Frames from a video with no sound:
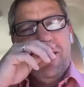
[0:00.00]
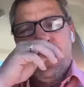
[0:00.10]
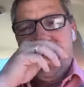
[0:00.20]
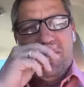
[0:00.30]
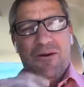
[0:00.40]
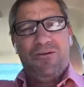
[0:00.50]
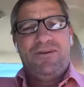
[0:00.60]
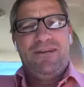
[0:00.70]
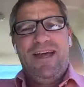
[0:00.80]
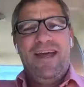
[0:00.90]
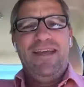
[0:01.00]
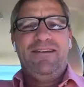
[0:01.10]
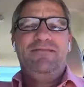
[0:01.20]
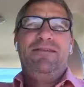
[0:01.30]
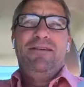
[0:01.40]
coming on today
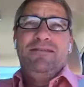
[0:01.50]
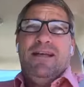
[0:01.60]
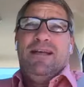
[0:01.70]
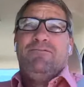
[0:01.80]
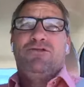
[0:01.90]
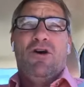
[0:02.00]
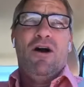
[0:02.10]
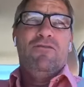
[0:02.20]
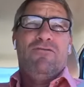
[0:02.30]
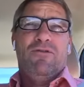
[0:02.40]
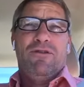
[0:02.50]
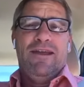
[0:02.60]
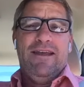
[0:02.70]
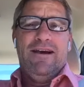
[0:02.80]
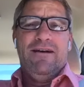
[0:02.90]
and sorry for
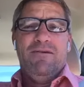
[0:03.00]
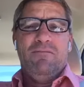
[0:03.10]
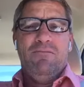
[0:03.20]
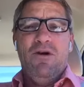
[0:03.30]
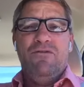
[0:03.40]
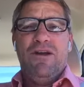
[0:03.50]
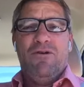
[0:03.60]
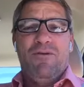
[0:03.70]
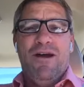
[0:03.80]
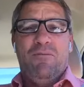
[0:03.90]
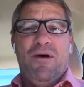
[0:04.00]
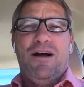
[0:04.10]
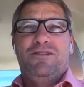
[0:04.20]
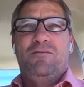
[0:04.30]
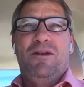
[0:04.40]
the uh, moving around
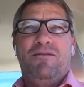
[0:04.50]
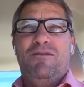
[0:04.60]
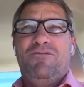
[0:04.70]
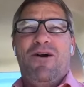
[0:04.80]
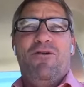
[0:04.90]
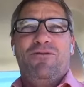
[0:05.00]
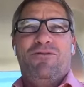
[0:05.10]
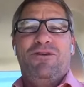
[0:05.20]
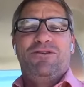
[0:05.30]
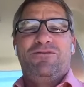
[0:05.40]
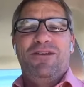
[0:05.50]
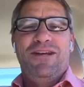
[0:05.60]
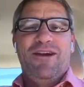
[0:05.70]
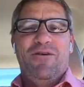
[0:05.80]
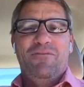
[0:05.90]
possibly of the phone on this
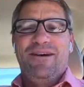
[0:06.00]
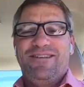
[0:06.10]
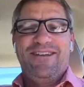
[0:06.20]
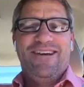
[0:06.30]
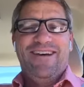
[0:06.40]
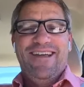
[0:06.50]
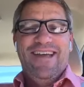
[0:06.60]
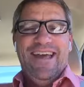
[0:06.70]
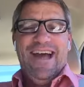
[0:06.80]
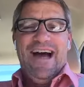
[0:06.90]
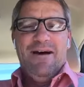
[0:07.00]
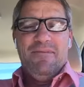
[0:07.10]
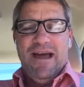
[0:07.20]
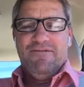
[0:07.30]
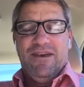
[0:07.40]
video, but uh,
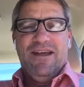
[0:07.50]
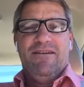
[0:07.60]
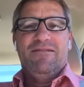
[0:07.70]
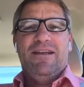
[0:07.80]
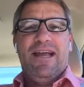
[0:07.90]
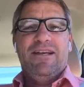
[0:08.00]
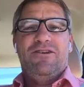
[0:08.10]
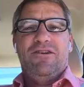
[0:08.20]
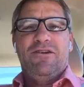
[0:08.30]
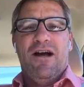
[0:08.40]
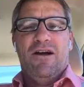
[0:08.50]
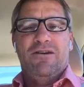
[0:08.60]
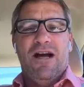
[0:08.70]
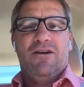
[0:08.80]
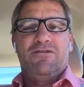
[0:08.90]
I'm having to head to the
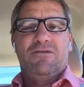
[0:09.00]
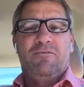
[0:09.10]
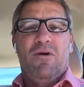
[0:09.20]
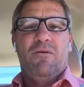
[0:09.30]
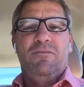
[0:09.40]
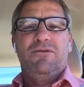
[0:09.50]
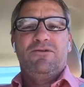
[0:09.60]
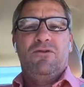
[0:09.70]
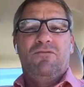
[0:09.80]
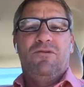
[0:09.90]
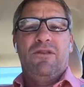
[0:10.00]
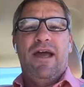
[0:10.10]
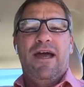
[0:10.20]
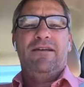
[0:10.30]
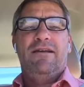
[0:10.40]
doc doctor's appointment. So for
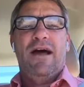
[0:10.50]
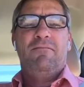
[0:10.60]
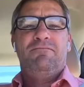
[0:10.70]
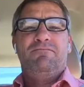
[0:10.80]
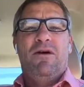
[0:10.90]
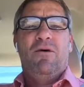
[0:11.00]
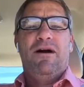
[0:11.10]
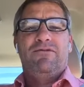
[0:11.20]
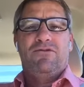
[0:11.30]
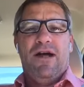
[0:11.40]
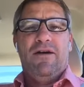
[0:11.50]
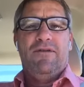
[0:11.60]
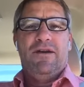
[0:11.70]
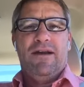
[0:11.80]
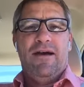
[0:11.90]
that, I'm, my wife's
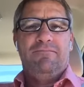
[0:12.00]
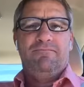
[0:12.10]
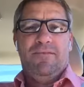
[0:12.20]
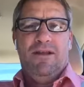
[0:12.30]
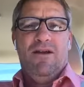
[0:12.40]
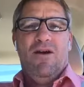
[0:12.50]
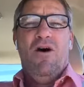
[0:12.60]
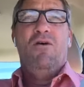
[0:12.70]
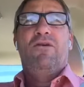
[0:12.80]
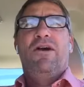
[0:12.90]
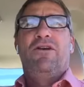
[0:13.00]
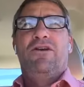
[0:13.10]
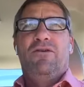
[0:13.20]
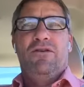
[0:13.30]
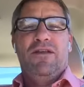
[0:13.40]
driving and I'm over here
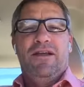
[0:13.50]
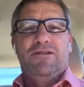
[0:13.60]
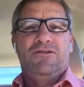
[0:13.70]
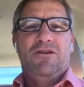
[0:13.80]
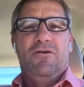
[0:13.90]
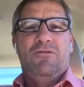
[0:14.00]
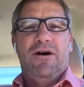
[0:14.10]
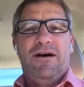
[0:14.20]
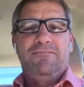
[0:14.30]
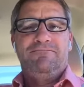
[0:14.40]
doing this. So uh,